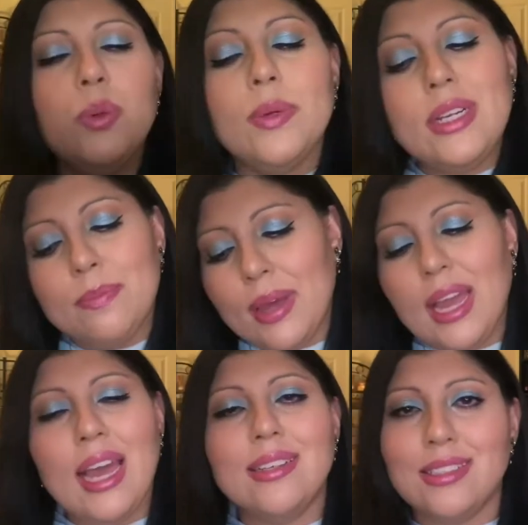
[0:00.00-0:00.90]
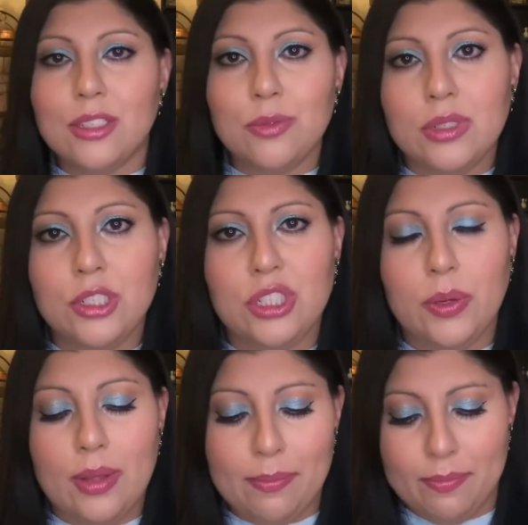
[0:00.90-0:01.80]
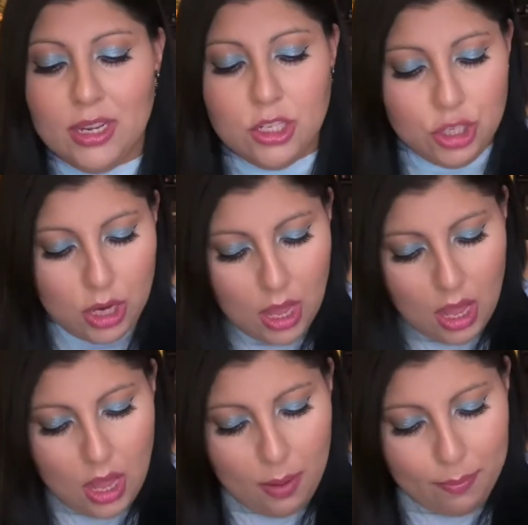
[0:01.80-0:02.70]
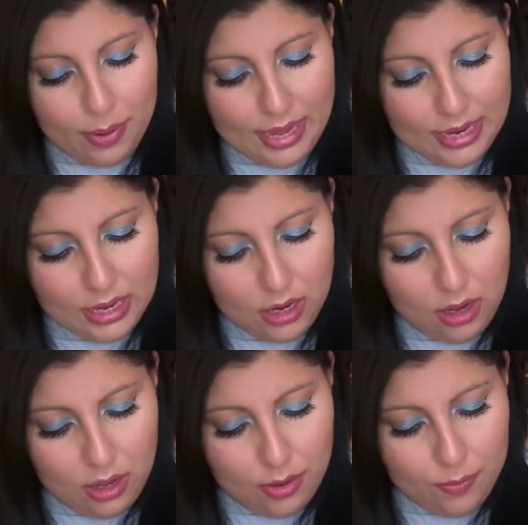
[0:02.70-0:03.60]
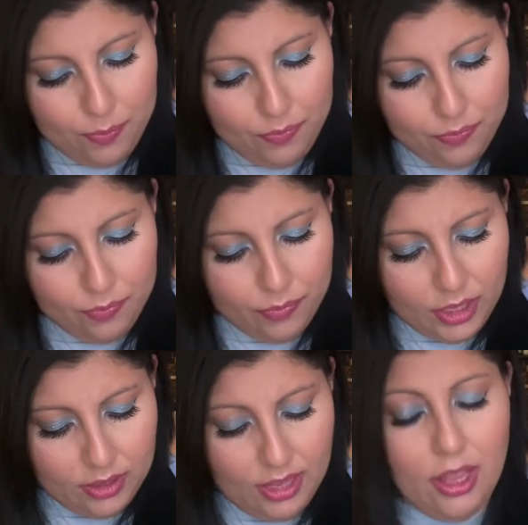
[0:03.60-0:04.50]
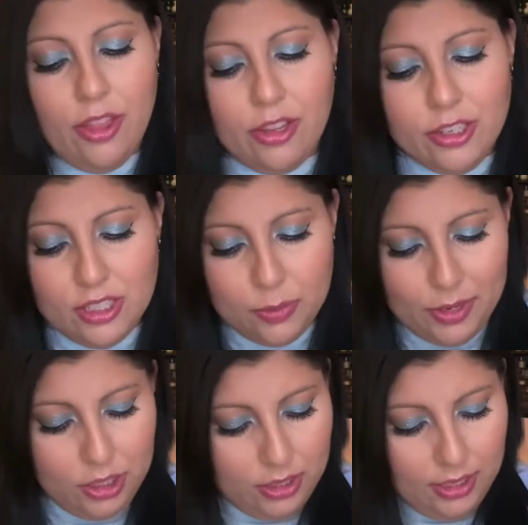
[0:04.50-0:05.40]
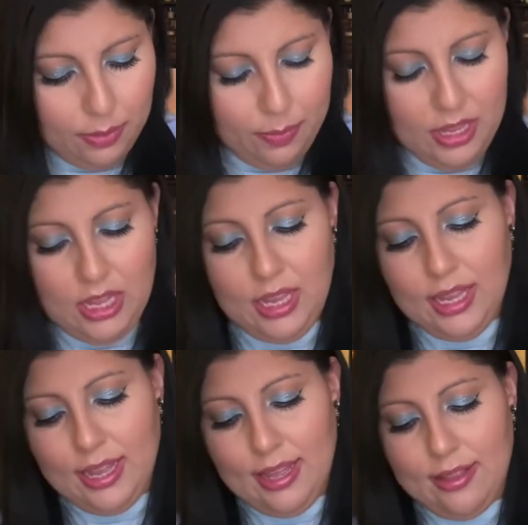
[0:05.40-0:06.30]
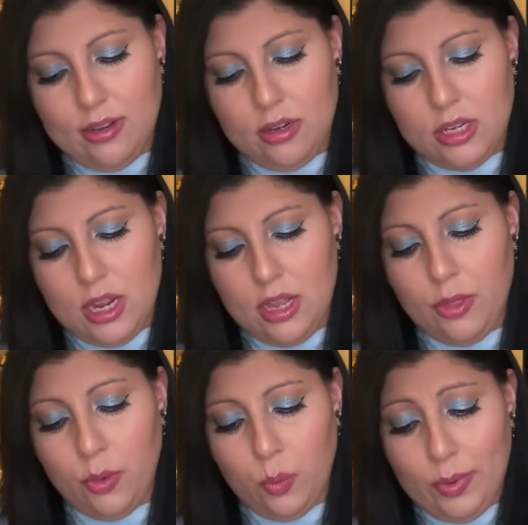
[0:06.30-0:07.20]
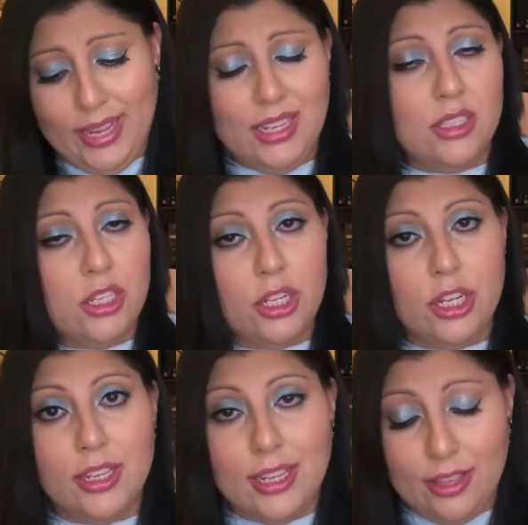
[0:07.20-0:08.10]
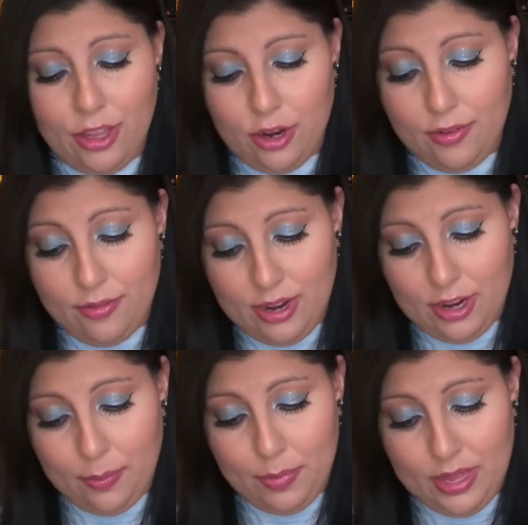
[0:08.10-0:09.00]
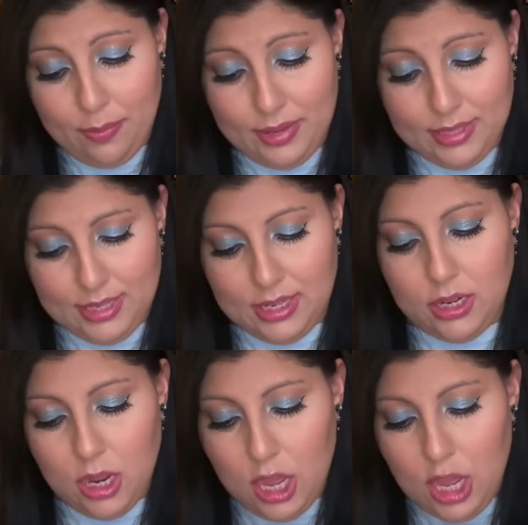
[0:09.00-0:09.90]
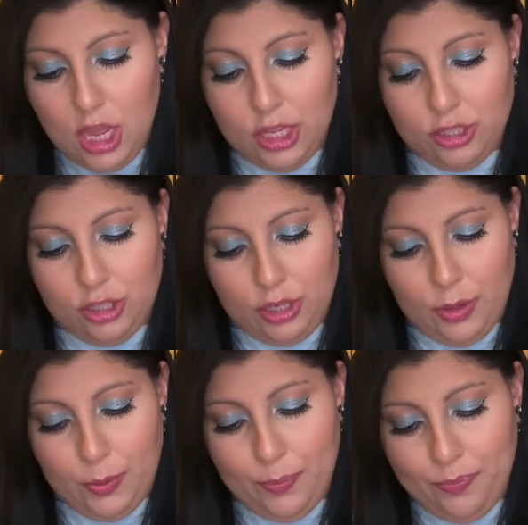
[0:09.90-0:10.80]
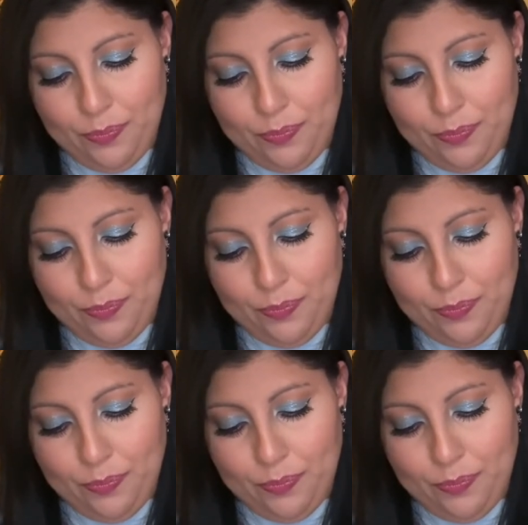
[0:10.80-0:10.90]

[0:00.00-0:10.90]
one in my eyes didn't really show up much, but the others, especially the pink and the white, look like they are very pigmented. So,